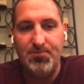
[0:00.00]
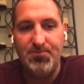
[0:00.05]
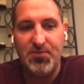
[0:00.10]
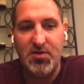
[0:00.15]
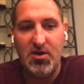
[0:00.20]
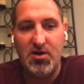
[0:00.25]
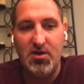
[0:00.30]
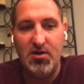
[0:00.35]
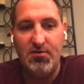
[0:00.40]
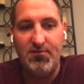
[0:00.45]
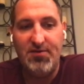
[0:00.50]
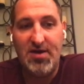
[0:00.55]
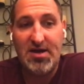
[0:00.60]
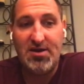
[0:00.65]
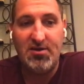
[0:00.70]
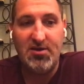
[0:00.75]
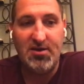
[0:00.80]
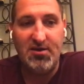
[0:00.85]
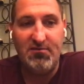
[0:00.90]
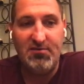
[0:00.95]
In
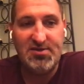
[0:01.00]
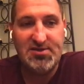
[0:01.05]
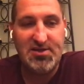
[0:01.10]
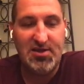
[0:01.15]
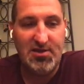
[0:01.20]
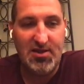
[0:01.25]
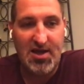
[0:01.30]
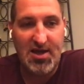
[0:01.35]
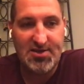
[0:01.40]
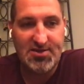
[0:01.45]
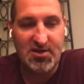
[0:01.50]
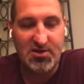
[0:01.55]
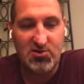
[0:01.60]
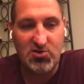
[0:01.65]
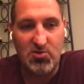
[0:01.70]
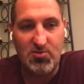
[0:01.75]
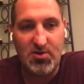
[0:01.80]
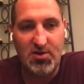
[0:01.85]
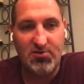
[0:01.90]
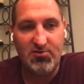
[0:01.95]
fact, you can even see last
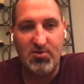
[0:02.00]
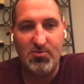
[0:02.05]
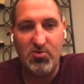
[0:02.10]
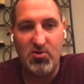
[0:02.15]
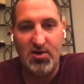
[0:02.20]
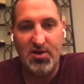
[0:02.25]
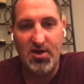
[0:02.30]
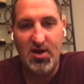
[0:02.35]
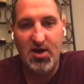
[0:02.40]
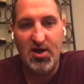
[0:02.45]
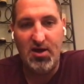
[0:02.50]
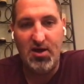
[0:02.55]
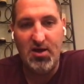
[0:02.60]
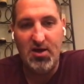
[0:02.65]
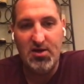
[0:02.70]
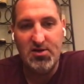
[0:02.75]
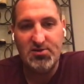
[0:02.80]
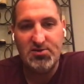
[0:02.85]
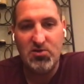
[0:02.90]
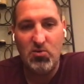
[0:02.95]
October at 3.9.
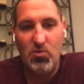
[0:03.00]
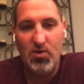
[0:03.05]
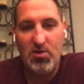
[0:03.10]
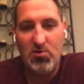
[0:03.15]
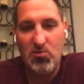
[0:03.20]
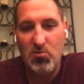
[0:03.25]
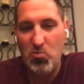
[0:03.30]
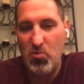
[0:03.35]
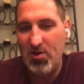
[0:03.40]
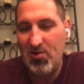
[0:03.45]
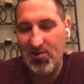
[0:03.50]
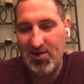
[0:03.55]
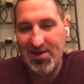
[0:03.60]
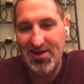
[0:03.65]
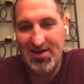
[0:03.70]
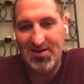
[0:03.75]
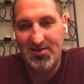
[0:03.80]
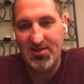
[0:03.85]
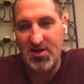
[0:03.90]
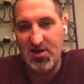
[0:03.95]
So we were
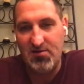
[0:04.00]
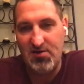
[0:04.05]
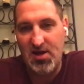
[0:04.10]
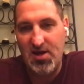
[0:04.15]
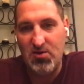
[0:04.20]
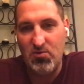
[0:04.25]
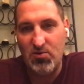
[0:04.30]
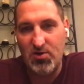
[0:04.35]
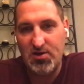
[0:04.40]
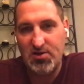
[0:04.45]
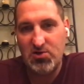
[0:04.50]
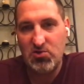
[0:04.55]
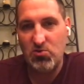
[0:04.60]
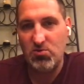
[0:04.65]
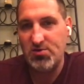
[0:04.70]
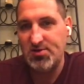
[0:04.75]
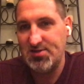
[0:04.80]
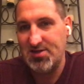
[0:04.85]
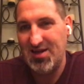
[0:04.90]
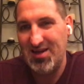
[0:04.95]
getting there, right? We're
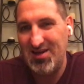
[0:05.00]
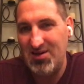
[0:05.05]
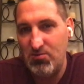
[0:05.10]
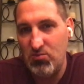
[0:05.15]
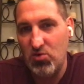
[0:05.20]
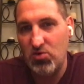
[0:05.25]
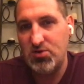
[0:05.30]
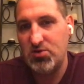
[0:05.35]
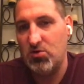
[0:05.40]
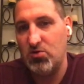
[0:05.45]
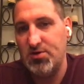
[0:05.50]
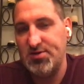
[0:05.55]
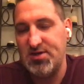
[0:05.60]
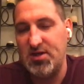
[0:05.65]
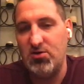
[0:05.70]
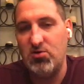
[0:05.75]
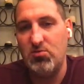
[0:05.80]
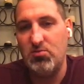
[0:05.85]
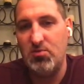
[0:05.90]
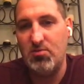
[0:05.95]
getting more towards
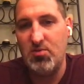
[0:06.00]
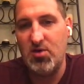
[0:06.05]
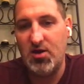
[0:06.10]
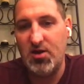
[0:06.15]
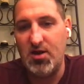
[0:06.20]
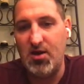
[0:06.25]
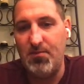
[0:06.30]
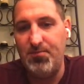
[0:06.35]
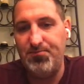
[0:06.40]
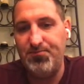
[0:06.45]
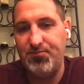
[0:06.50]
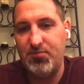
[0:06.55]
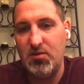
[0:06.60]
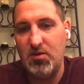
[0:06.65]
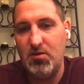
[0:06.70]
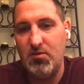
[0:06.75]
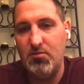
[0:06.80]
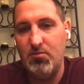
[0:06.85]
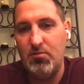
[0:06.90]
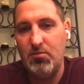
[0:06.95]
that normal market.
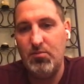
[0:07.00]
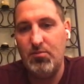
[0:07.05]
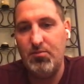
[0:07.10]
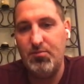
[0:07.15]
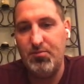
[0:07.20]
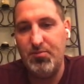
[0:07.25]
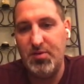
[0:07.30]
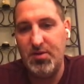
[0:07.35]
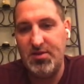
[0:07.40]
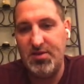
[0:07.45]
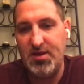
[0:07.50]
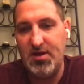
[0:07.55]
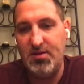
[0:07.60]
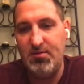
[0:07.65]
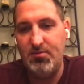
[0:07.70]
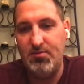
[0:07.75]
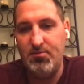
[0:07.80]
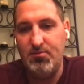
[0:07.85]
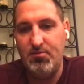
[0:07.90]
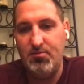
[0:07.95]
But
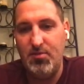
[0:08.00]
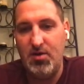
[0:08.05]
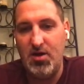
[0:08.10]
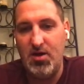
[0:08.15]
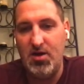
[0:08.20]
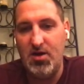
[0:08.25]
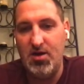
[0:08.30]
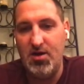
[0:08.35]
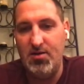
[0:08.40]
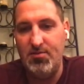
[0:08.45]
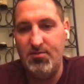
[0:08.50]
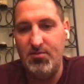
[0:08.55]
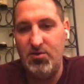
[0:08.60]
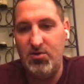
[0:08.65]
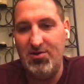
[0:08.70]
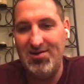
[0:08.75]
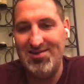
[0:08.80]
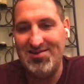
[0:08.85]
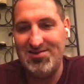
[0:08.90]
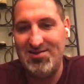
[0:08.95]
then
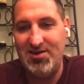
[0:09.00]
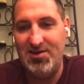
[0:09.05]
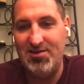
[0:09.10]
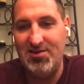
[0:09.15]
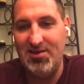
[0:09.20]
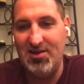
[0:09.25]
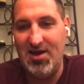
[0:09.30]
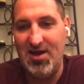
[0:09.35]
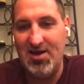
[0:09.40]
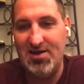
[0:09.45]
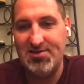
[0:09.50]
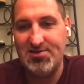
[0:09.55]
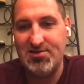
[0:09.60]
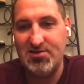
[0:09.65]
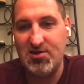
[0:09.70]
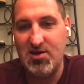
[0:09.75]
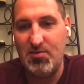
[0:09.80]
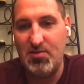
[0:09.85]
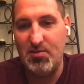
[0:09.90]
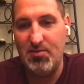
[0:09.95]
you can see the
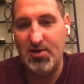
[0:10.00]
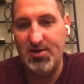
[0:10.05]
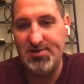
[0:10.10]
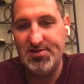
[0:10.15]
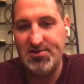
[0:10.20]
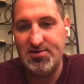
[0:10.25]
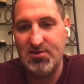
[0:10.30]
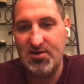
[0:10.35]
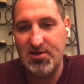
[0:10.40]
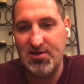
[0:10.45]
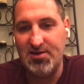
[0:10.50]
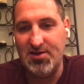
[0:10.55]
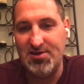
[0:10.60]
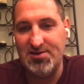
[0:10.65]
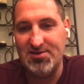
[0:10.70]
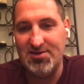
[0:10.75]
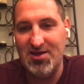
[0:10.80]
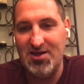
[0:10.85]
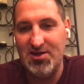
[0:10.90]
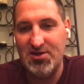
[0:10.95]
last couple months. Look at
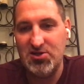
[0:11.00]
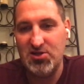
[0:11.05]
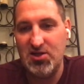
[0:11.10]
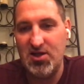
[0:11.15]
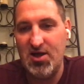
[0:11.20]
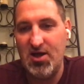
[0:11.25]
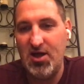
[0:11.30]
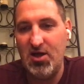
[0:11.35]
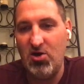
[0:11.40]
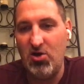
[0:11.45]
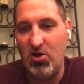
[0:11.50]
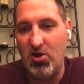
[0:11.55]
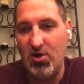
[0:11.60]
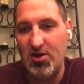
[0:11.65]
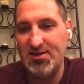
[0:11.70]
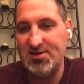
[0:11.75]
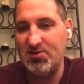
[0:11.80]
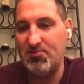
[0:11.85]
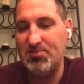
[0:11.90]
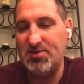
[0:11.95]
this: July,
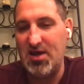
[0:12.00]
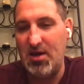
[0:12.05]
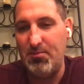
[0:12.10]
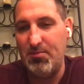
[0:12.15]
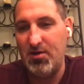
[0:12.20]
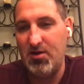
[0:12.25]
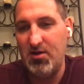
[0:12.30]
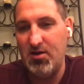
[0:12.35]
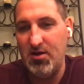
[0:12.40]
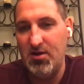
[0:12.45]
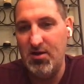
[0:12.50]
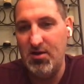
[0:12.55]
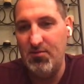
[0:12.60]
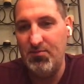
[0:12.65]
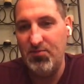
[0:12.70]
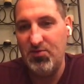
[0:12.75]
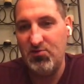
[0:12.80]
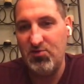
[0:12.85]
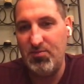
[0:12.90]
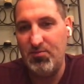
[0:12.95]
August, September,
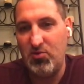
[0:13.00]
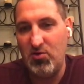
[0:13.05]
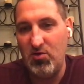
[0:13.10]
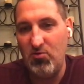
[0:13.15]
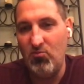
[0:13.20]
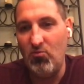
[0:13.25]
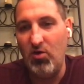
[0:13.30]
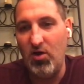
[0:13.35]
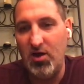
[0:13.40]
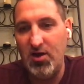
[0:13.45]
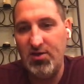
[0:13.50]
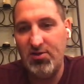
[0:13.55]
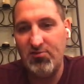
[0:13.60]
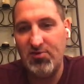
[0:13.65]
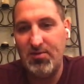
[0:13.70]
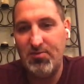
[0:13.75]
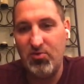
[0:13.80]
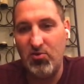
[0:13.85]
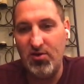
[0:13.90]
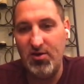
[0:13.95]
3.1,
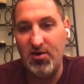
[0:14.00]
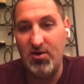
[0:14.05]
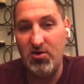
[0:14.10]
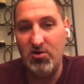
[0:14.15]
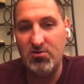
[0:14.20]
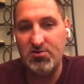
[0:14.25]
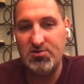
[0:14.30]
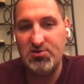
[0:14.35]
3.0,